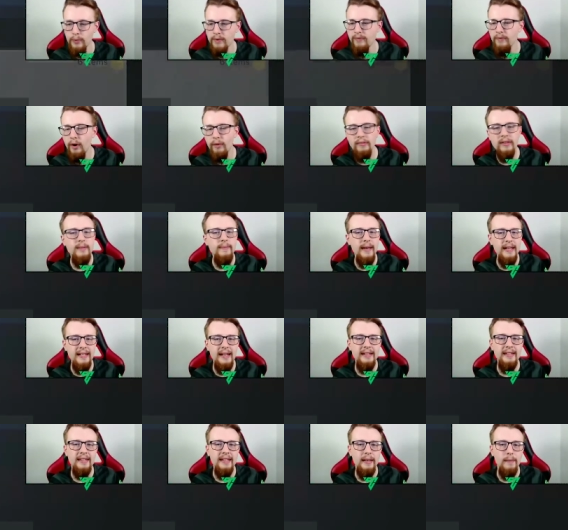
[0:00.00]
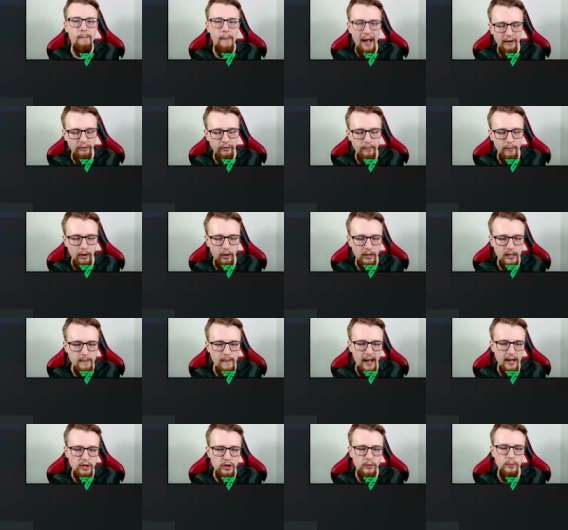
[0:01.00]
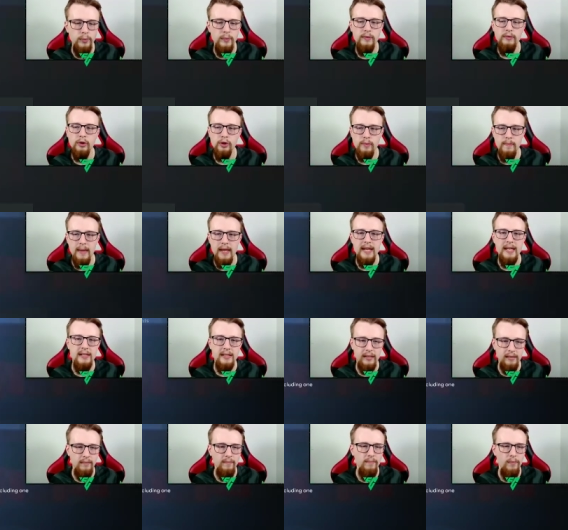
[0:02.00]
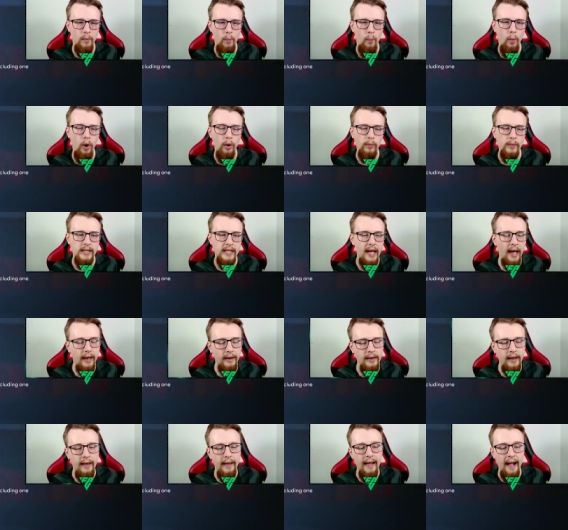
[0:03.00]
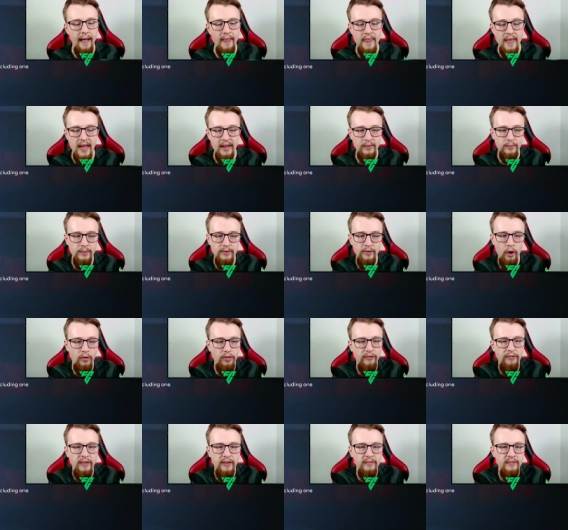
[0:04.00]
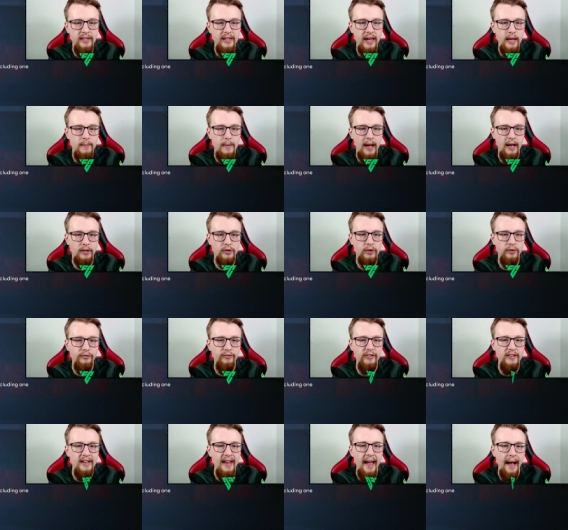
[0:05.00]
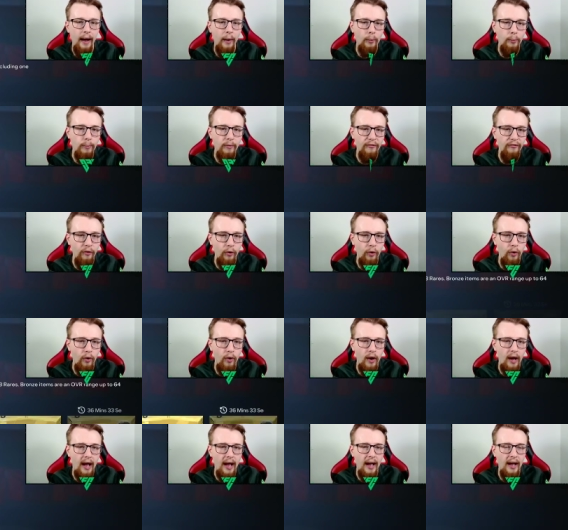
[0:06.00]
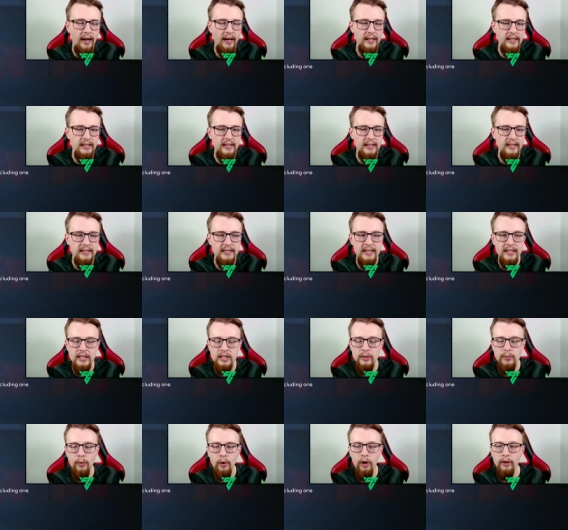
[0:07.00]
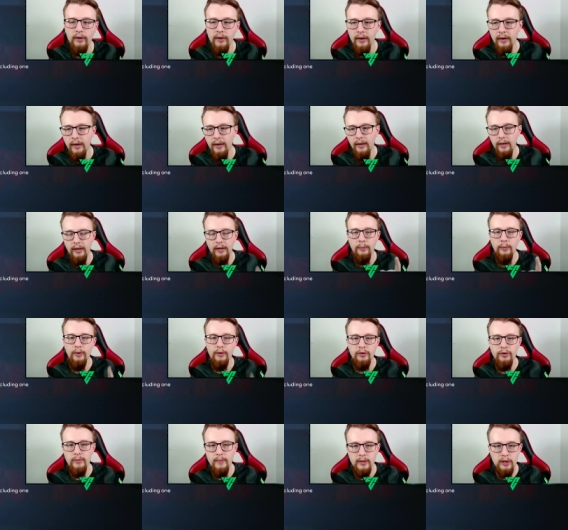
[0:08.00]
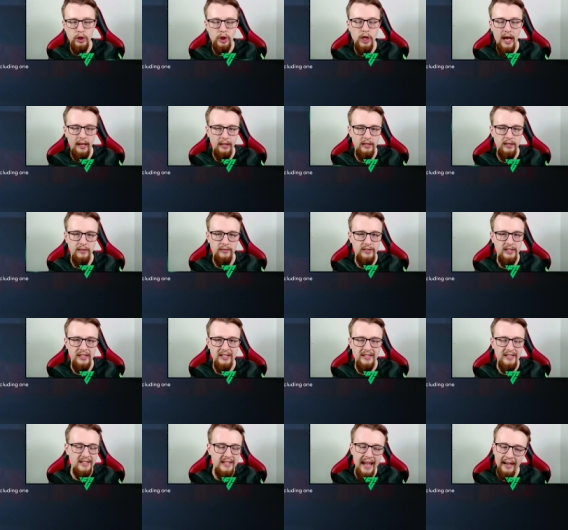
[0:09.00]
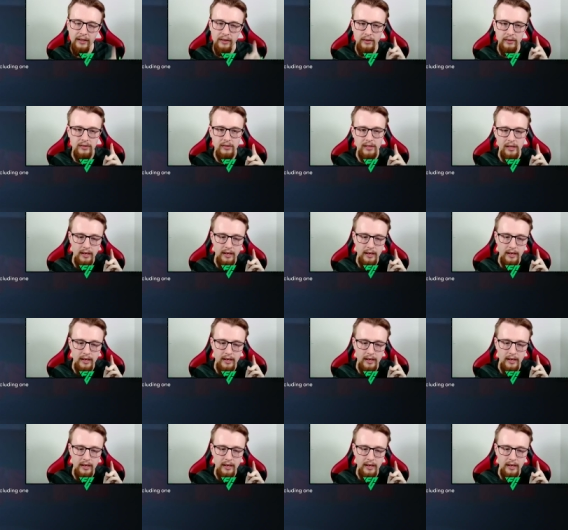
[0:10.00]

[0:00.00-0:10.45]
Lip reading: not really made anything back from marquee matchups. We've just made what we can. And then we've got the 50k pack. So, for now, before I continue on with some objectives in a second,